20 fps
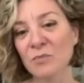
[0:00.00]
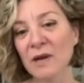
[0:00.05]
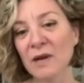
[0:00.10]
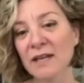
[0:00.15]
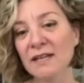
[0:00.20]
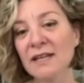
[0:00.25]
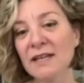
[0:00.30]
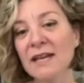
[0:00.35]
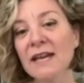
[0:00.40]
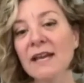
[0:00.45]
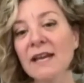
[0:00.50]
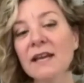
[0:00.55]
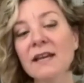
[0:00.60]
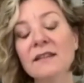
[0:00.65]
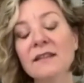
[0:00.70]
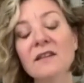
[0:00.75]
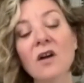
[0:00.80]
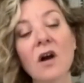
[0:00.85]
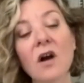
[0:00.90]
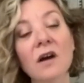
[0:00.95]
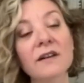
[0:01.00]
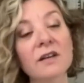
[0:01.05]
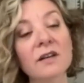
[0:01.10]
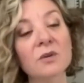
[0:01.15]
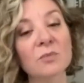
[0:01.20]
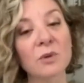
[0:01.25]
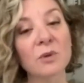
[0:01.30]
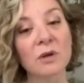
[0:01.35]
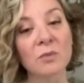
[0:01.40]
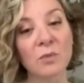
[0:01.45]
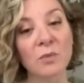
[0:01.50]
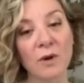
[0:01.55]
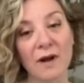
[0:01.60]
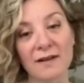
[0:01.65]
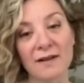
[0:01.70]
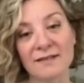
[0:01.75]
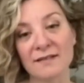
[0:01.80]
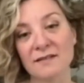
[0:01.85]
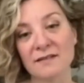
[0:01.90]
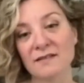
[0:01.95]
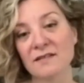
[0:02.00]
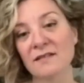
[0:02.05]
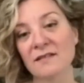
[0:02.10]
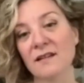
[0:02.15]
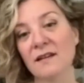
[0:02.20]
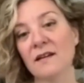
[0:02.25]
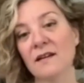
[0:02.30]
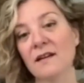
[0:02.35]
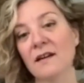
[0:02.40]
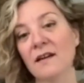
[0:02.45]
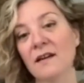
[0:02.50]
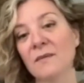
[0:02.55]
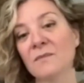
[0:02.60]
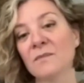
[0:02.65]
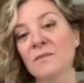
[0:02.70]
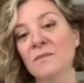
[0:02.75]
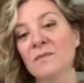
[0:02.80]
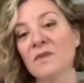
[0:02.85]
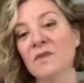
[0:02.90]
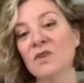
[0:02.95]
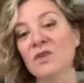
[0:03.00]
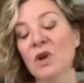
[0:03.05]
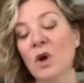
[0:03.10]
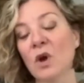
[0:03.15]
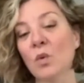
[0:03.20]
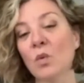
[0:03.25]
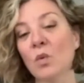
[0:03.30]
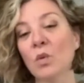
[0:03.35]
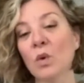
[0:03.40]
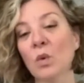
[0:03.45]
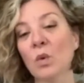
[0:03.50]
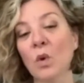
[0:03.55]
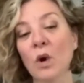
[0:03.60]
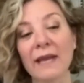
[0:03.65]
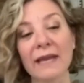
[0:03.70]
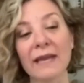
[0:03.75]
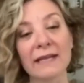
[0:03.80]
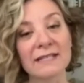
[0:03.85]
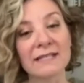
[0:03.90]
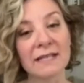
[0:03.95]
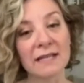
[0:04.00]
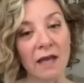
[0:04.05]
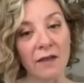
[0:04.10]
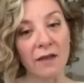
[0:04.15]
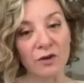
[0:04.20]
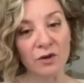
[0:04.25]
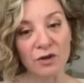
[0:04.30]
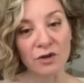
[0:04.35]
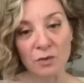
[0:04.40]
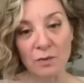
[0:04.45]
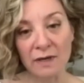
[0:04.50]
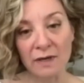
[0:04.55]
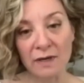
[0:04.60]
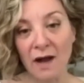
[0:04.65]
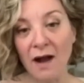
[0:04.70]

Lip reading: But in the audiobook process, we're working together, you and